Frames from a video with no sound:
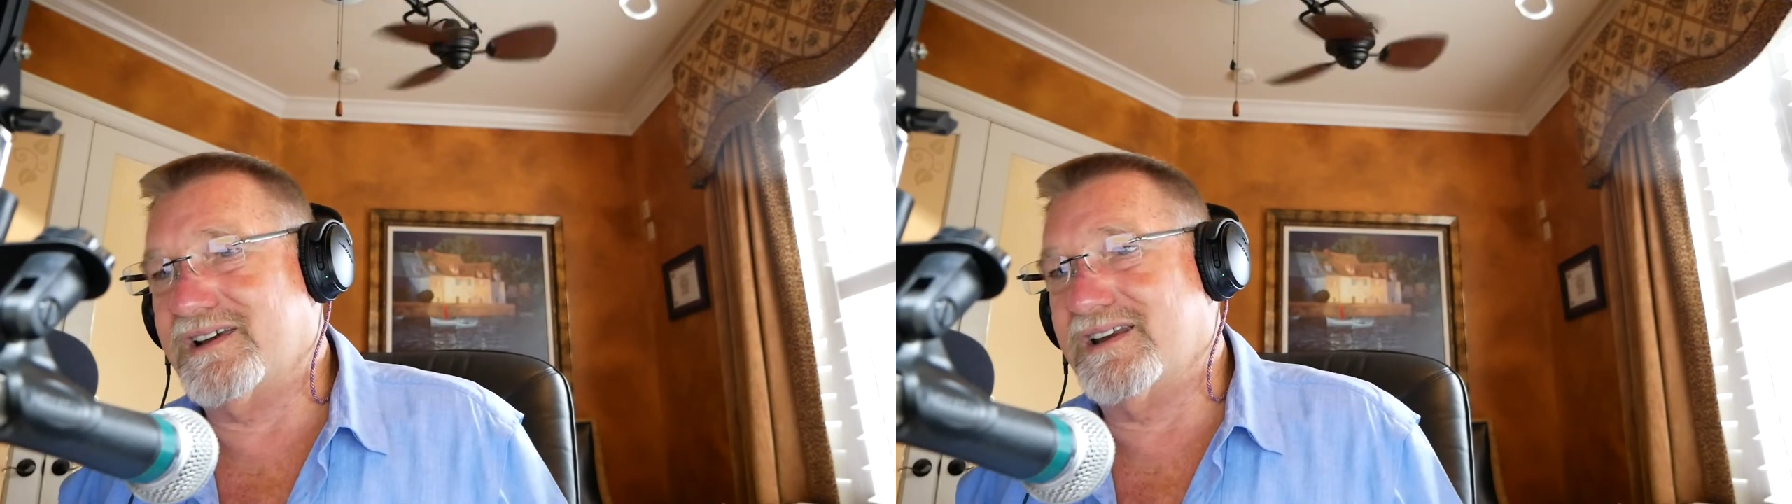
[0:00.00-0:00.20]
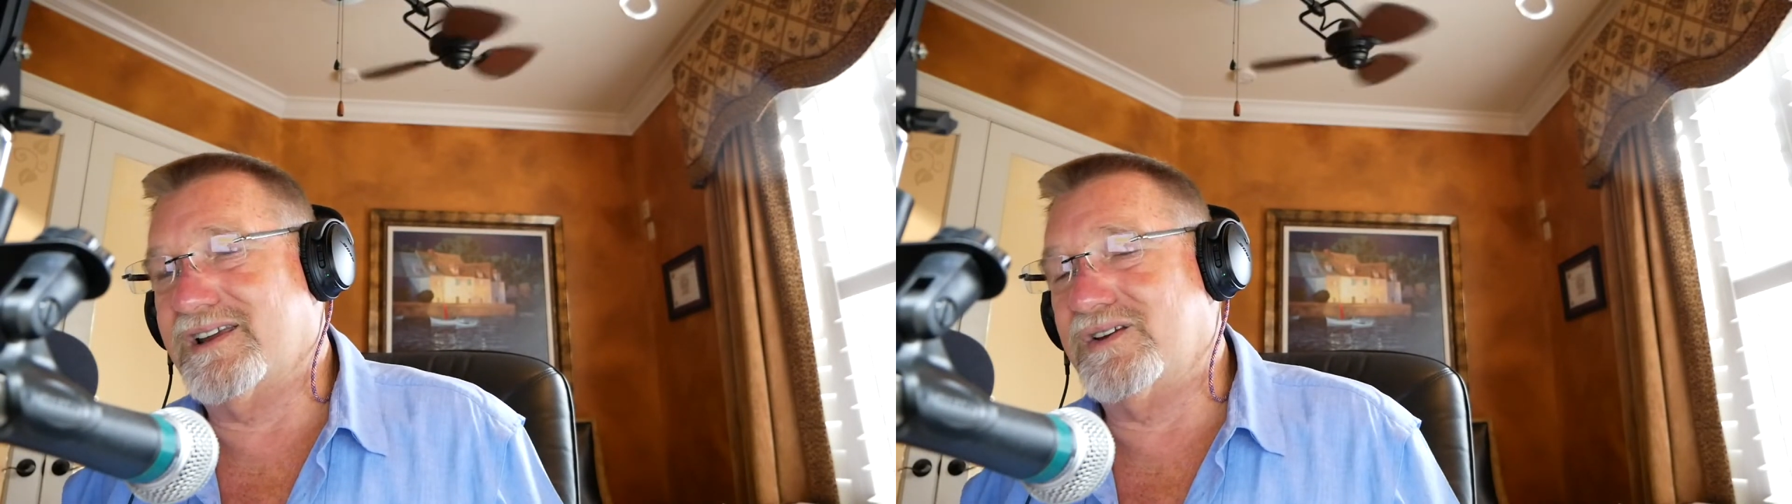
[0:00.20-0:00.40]

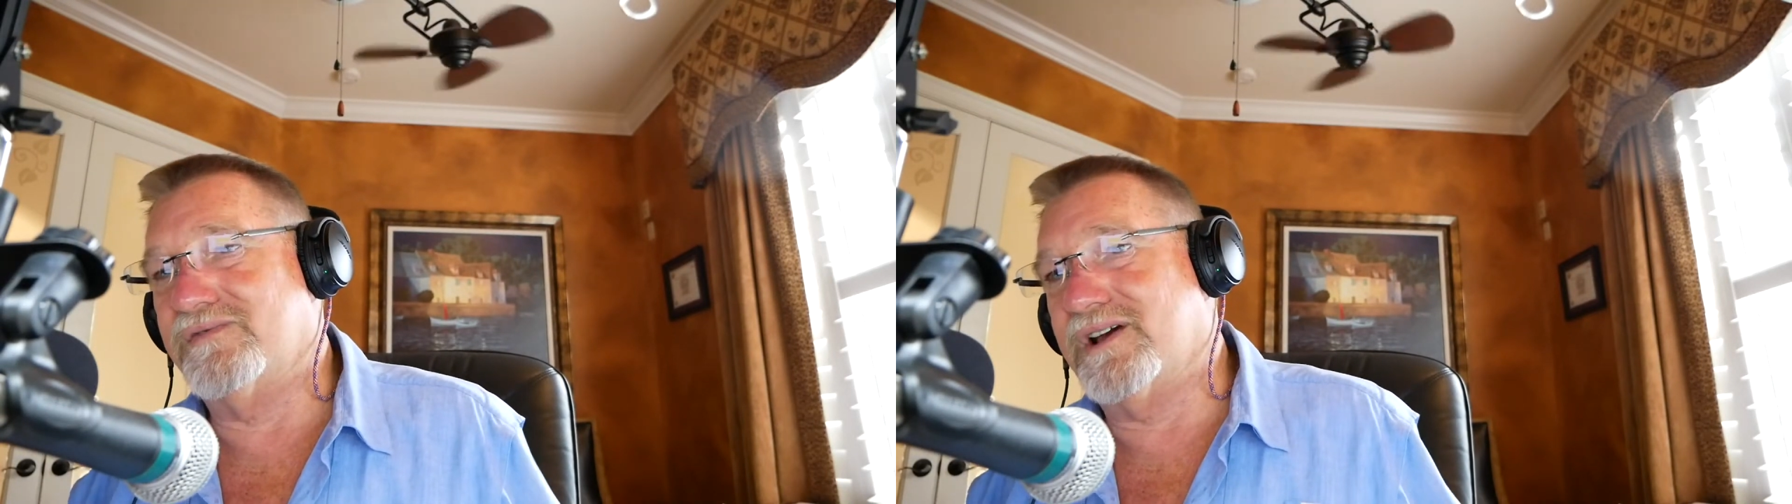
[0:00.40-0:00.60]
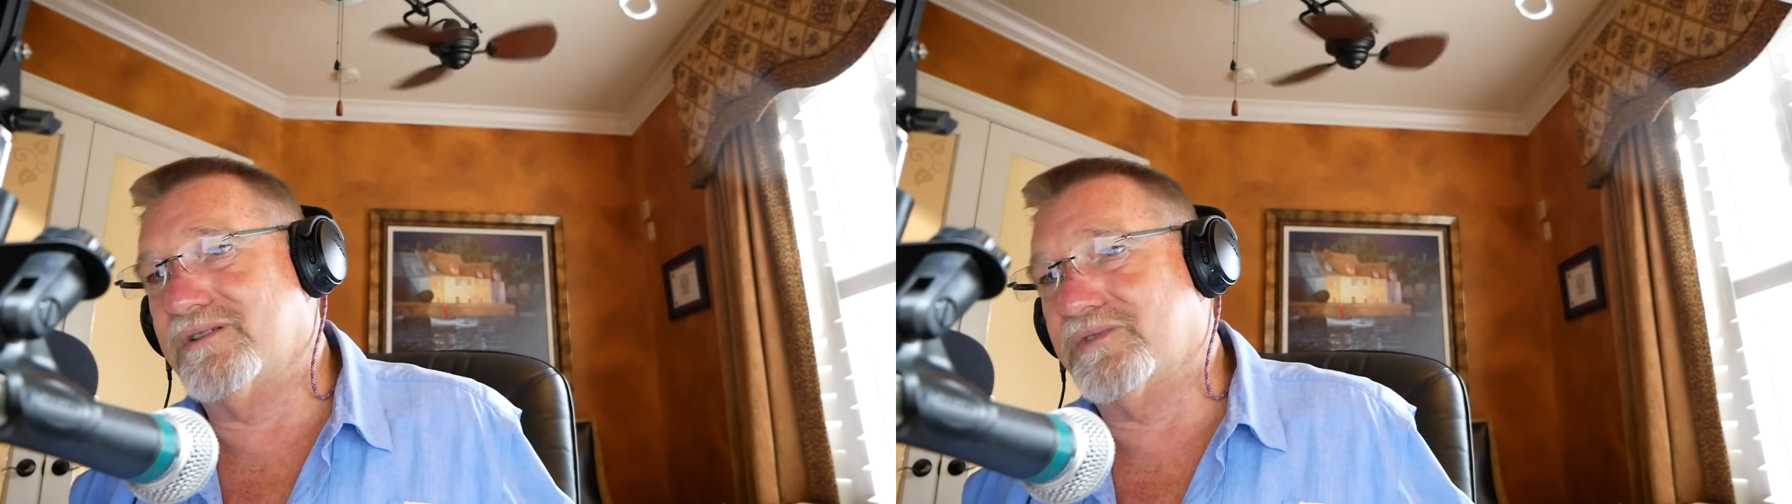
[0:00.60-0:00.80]
and then you've
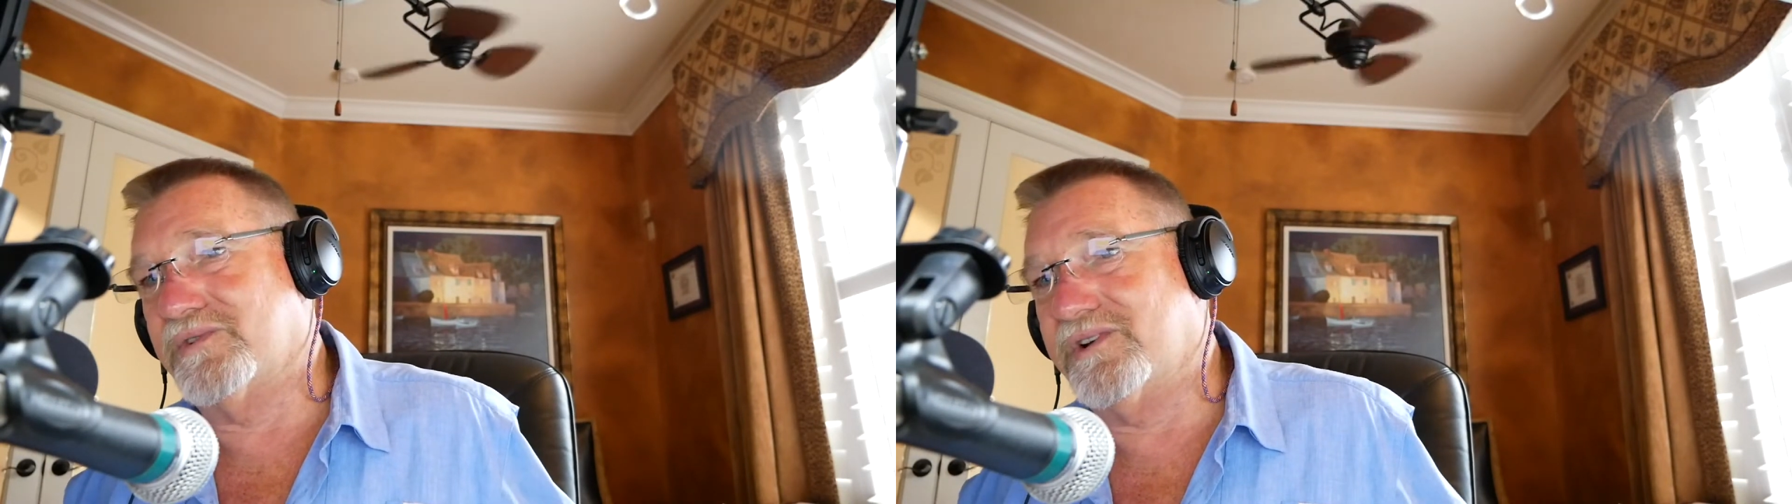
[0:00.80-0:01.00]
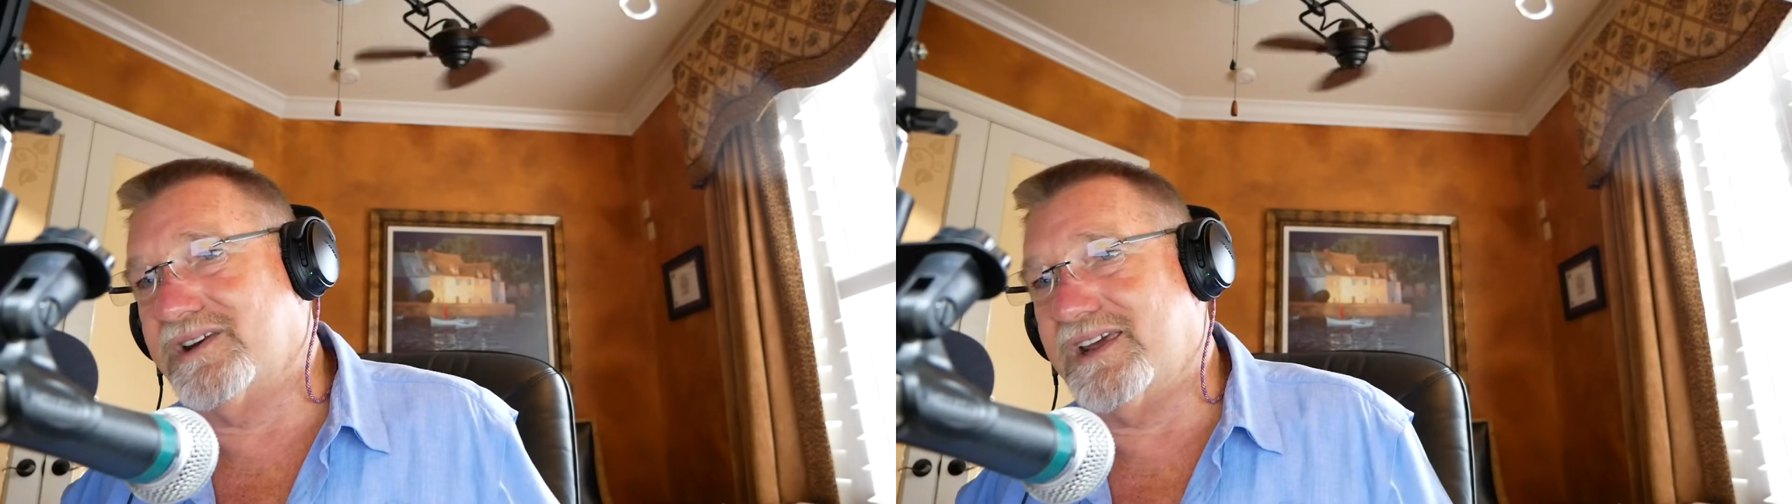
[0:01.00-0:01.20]
done
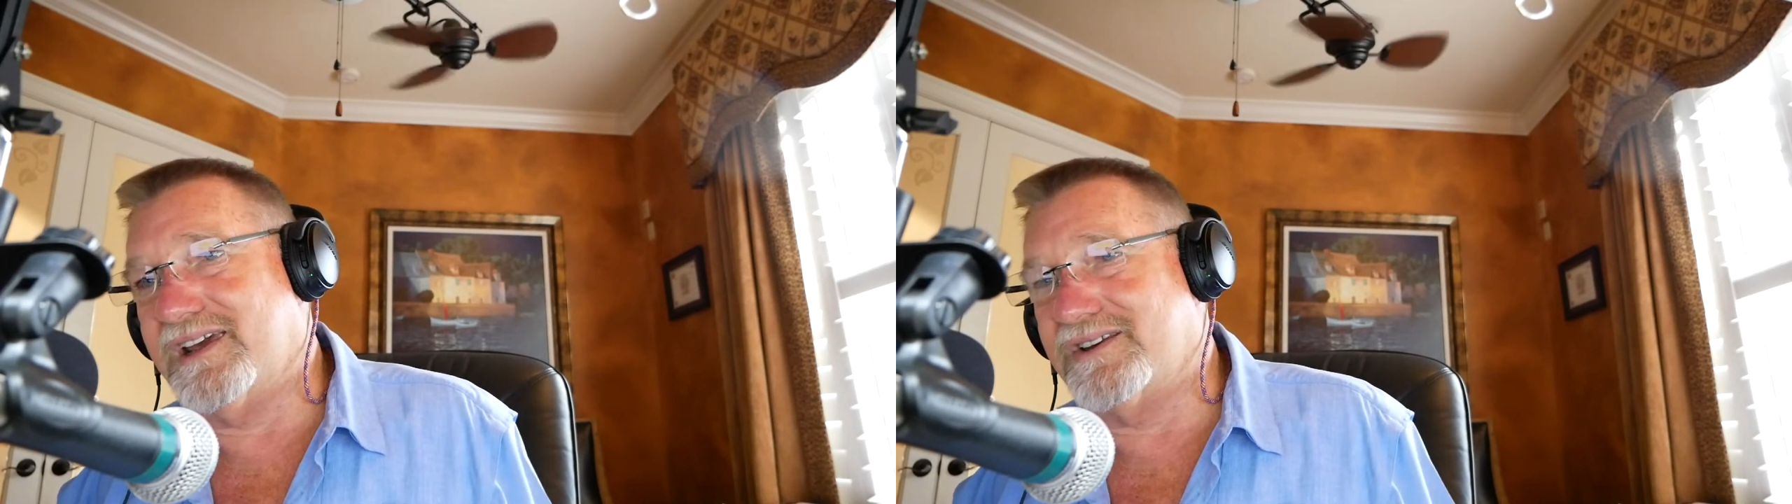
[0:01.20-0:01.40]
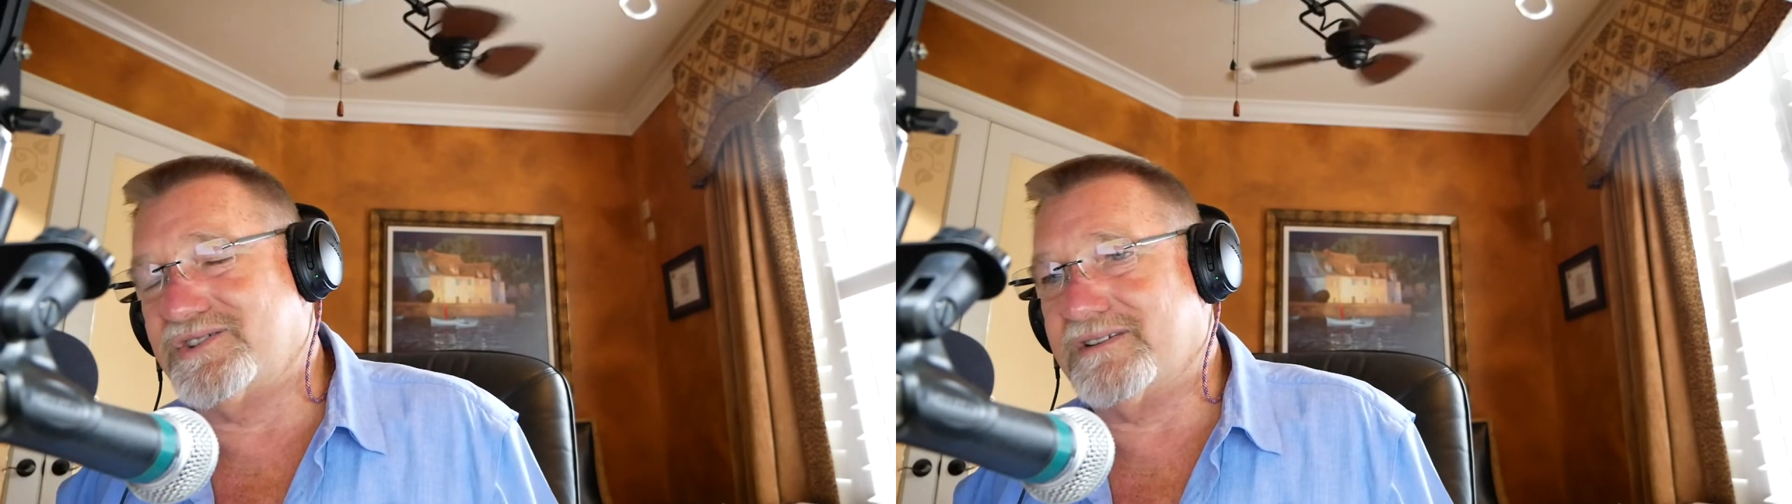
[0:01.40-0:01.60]
ruined the
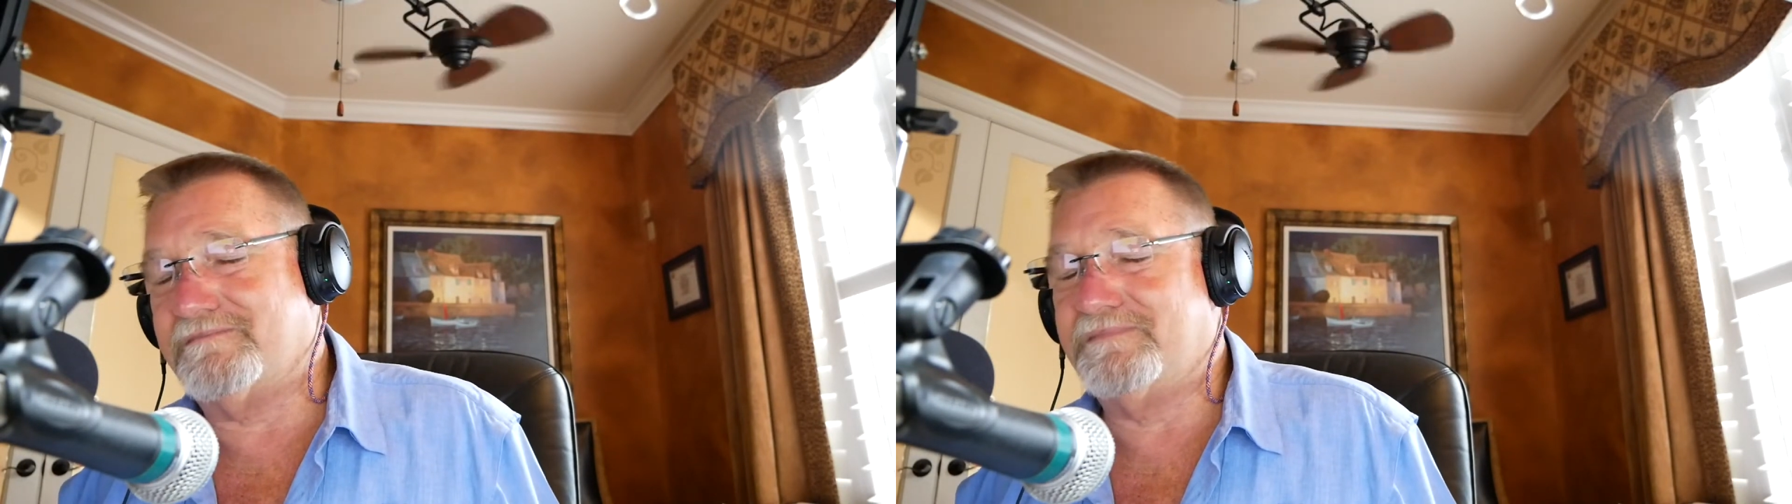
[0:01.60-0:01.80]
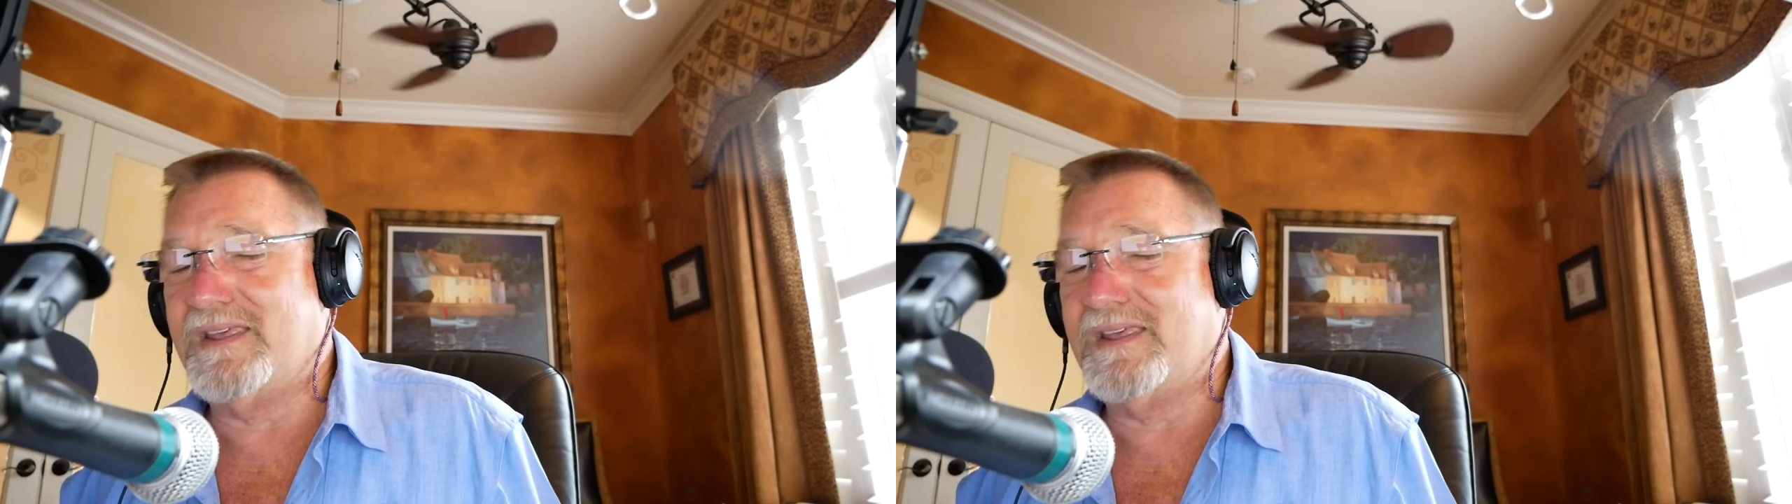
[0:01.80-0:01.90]
engine